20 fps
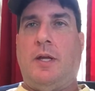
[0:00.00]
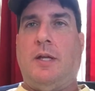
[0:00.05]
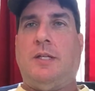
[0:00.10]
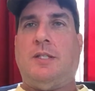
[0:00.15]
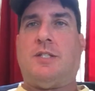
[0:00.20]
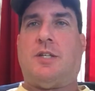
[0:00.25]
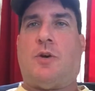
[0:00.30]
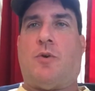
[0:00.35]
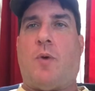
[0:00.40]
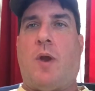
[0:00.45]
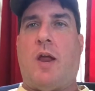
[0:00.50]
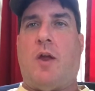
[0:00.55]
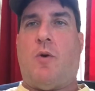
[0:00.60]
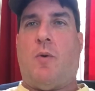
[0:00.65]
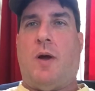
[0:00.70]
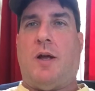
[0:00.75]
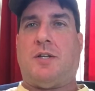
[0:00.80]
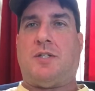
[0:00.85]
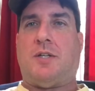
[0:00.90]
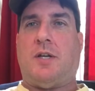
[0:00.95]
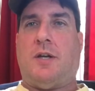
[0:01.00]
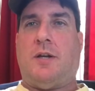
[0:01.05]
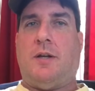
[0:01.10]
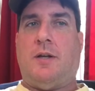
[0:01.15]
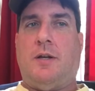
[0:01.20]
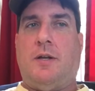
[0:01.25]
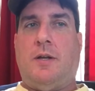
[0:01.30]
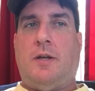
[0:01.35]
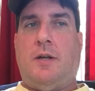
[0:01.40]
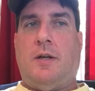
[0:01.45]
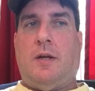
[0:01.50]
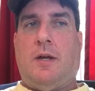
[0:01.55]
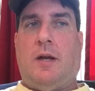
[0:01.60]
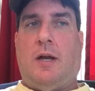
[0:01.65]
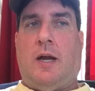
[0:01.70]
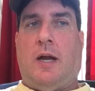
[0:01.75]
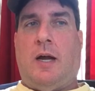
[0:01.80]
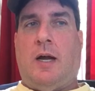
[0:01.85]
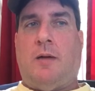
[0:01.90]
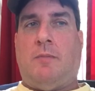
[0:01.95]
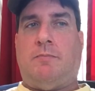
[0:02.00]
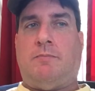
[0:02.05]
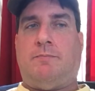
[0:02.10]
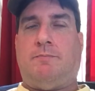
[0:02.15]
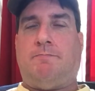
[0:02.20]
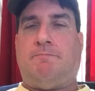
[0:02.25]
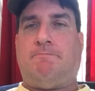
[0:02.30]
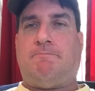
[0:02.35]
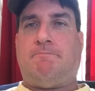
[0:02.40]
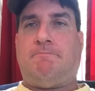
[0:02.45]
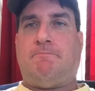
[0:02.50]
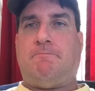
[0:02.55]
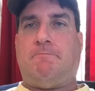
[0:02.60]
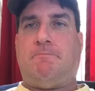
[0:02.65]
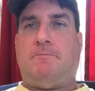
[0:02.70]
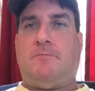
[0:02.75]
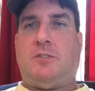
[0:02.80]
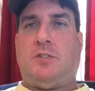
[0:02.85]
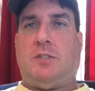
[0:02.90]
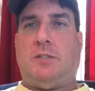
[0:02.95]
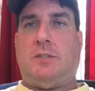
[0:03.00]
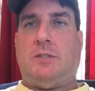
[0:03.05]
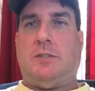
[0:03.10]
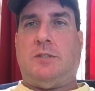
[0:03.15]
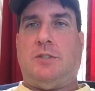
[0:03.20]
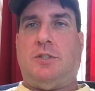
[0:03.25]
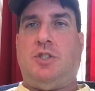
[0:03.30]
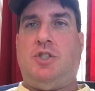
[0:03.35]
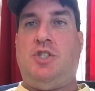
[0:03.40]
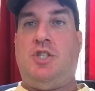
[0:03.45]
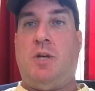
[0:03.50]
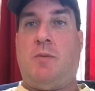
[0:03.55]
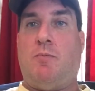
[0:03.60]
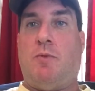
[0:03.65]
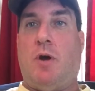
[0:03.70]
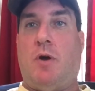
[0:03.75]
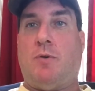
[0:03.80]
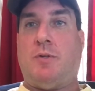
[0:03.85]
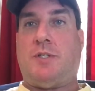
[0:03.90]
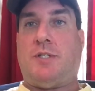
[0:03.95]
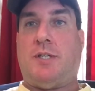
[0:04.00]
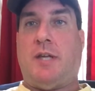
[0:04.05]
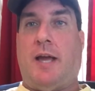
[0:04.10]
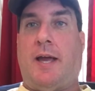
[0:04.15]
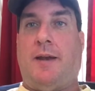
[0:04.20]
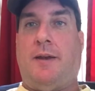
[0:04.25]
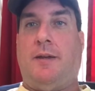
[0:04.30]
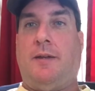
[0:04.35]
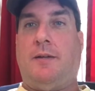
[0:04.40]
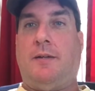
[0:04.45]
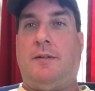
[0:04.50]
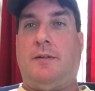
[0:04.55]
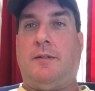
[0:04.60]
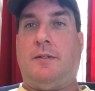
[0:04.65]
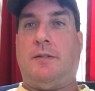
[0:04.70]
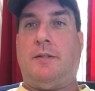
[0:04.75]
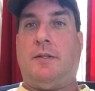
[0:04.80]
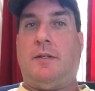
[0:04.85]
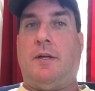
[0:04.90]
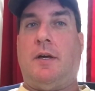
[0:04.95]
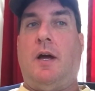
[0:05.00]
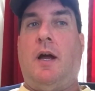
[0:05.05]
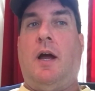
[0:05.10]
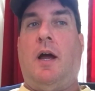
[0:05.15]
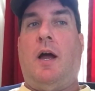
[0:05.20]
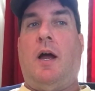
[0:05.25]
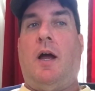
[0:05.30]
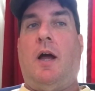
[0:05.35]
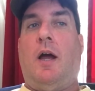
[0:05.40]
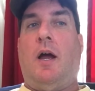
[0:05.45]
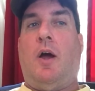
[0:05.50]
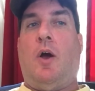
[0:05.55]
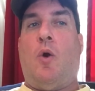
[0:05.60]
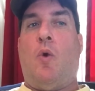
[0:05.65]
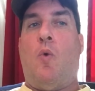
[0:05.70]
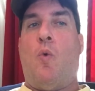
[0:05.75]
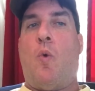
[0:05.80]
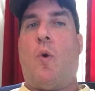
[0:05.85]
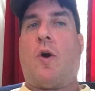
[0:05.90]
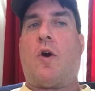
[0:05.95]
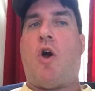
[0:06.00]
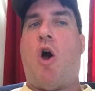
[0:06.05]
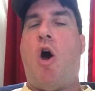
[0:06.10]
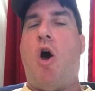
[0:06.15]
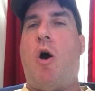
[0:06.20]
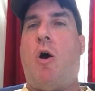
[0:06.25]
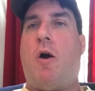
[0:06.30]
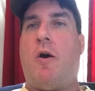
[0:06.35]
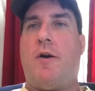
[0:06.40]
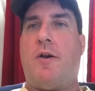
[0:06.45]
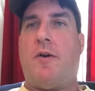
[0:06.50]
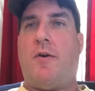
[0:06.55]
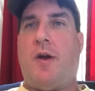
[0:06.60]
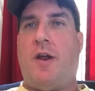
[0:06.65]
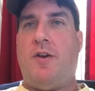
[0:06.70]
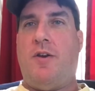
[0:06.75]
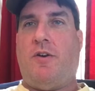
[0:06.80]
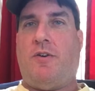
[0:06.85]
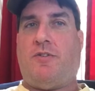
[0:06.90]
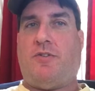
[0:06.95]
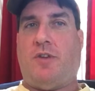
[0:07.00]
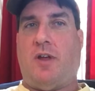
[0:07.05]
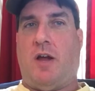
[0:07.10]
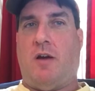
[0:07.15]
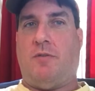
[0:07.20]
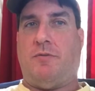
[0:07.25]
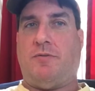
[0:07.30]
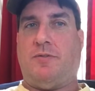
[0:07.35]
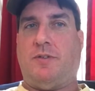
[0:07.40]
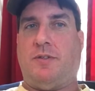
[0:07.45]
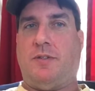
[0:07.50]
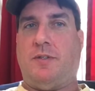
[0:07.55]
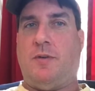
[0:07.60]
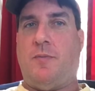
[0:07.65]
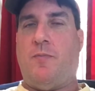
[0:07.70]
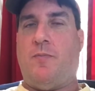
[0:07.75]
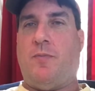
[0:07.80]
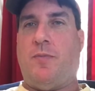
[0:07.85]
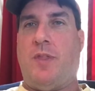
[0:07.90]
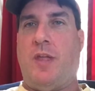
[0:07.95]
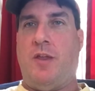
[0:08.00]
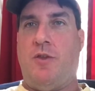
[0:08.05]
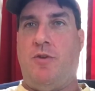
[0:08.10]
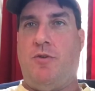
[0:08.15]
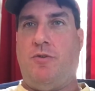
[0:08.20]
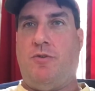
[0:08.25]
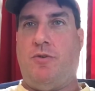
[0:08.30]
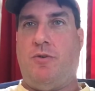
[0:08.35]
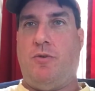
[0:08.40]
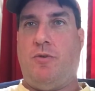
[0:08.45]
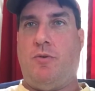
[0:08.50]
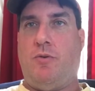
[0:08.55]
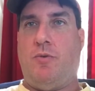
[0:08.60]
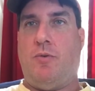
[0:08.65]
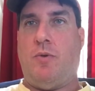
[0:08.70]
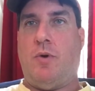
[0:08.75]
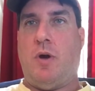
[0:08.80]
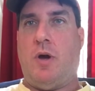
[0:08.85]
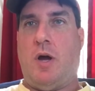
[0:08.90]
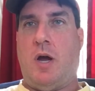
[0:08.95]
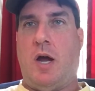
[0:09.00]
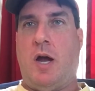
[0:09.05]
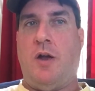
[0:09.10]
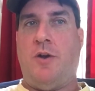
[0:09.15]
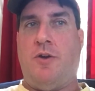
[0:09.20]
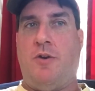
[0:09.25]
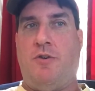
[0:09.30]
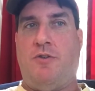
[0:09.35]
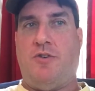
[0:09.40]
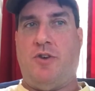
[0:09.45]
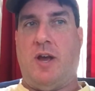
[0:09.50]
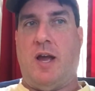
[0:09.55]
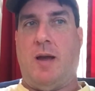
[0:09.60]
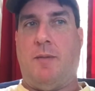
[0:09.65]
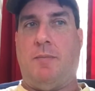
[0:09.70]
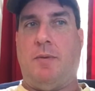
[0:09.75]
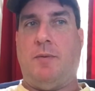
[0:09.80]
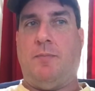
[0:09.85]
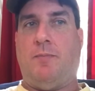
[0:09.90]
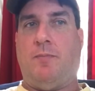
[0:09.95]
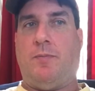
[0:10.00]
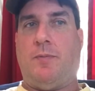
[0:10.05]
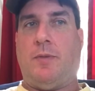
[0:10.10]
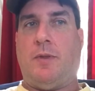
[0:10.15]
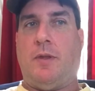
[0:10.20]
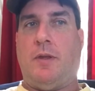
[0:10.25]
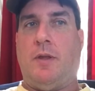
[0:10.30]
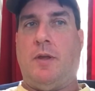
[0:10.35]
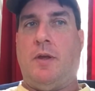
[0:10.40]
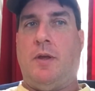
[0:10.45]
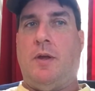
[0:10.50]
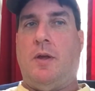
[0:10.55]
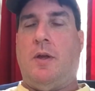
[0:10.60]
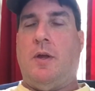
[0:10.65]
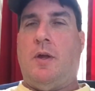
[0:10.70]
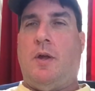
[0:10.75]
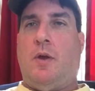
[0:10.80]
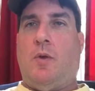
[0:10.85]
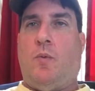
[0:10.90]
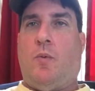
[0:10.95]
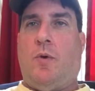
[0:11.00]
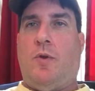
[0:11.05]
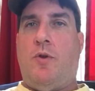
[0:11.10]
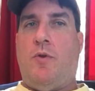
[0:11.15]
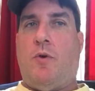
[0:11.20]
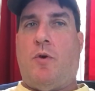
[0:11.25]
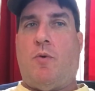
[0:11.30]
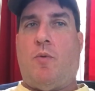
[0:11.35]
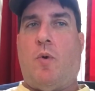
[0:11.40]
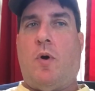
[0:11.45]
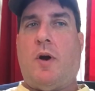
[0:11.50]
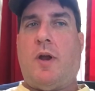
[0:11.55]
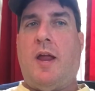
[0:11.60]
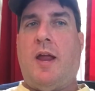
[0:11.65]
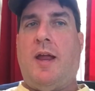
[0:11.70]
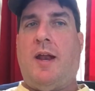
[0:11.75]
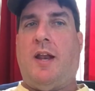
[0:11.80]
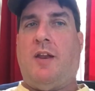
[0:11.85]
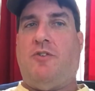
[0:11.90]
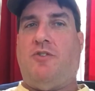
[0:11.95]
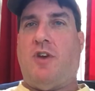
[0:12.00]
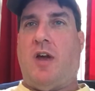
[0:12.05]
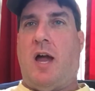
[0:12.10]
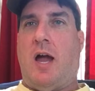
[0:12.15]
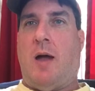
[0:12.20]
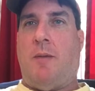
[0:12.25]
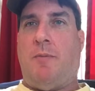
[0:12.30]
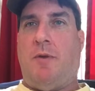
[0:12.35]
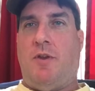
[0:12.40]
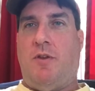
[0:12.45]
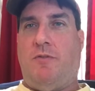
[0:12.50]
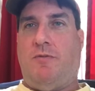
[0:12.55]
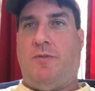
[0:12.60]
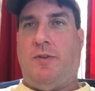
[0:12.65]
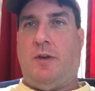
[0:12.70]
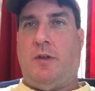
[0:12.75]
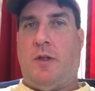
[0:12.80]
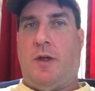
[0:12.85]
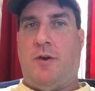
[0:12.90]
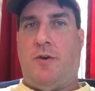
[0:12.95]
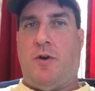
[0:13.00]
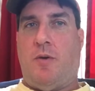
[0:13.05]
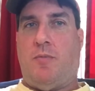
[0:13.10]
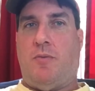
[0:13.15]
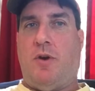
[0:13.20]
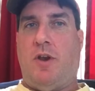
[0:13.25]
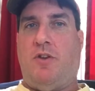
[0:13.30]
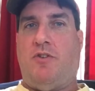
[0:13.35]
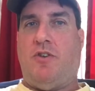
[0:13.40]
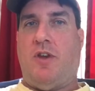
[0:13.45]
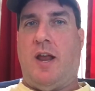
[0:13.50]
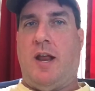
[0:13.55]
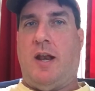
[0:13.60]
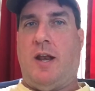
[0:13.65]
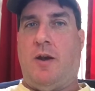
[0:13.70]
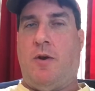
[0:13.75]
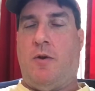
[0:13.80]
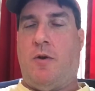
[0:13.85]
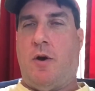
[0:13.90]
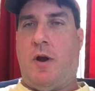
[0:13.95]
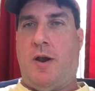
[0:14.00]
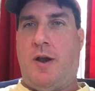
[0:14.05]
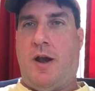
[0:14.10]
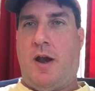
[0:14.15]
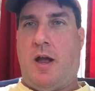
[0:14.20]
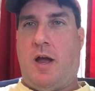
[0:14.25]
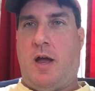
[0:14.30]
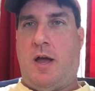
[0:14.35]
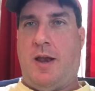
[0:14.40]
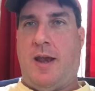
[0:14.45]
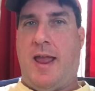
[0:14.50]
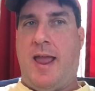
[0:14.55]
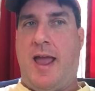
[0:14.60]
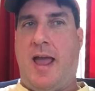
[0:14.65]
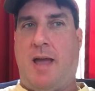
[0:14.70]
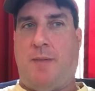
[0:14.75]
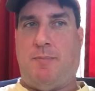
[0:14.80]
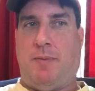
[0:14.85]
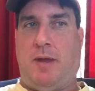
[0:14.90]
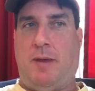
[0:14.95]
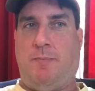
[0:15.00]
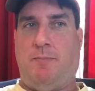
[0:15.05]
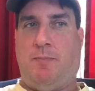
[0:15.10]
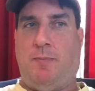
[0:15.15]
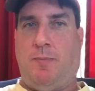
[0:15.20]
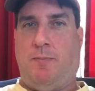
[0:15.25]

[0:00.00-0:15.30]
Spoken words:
It's a great question. Um, Jim Rohn said, work harder on yourself than you do on your job. When you are working in a job and you feel underappreciated or unhappy,